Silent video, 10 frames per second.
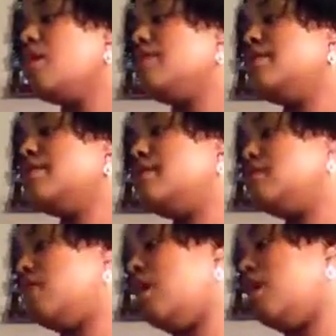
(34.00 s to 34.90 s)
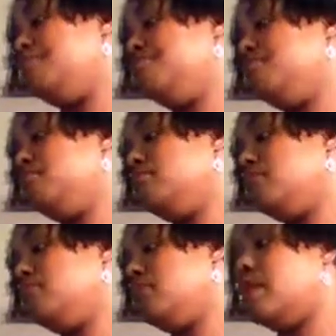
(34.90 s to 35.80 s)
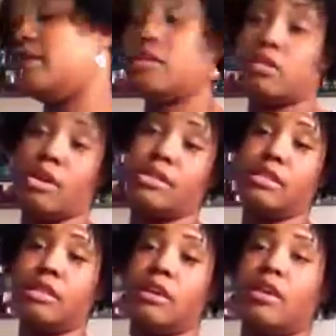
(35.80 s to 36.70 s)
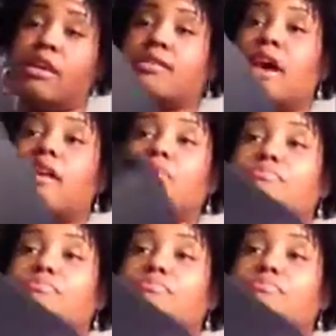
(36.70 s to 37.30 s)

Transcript: This is, and this is crazy. It's kind of